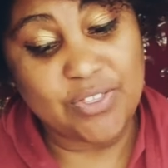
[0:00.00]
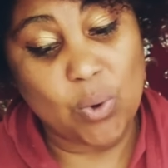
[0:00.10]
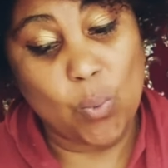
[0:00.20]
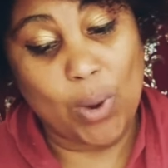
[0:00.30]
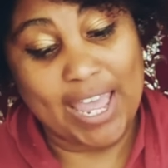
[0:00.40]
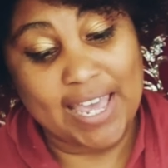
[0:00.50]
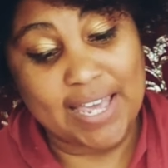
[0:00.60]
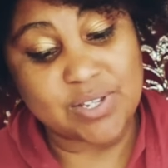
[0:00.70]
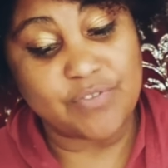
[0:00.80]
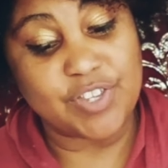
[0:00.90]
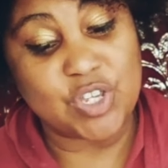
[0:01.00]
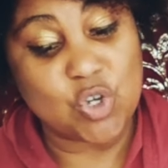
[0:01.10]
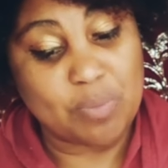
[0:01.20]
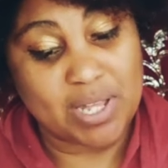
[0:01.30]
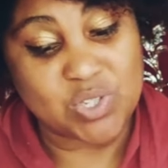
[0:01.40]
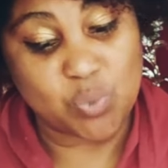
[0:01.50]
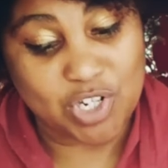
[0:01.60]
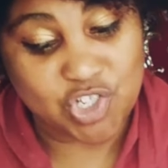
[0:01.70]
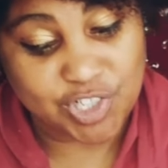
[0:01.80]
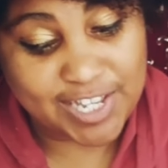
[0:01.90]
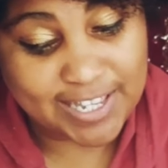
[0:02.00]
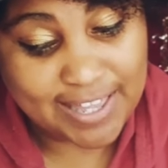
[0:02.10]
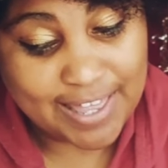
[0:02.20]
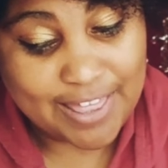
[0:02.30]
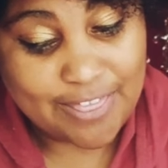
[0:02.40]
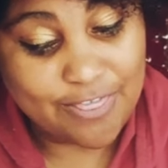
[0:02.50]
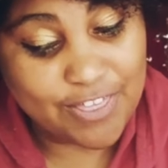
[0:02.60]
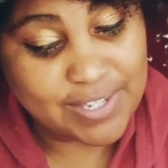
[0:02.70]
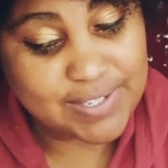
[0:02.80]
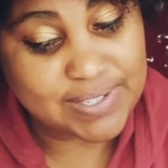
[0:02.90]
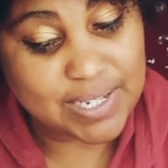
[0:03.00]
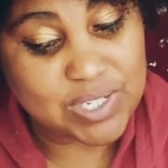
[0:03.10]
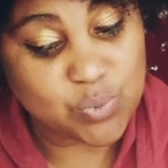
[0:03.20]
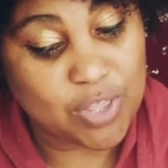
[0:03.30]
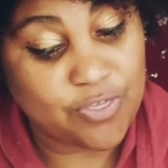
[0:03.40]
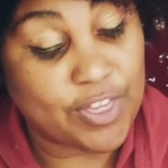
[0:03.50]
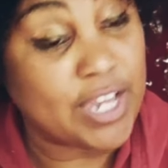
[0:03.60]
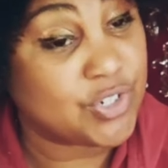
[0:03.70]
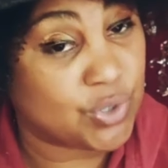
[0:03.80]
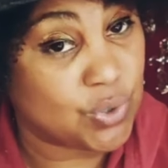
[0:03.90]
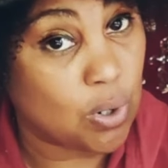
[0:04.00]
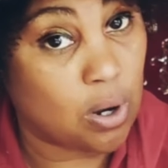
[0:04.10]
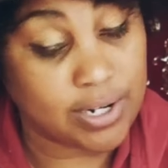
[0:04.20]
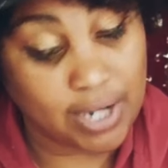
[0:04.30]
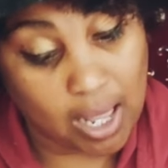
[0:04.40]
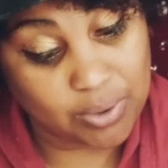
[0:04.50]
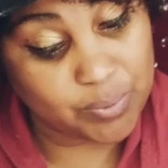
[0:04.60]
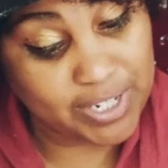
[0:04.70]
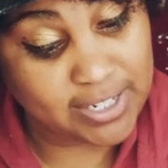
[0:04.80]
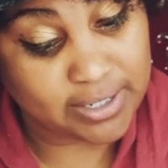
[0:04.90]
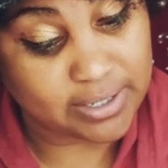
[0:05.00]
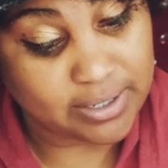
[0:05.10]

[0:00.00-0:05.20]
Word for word: the ways of humans, witchling. This is what they do on Halloween.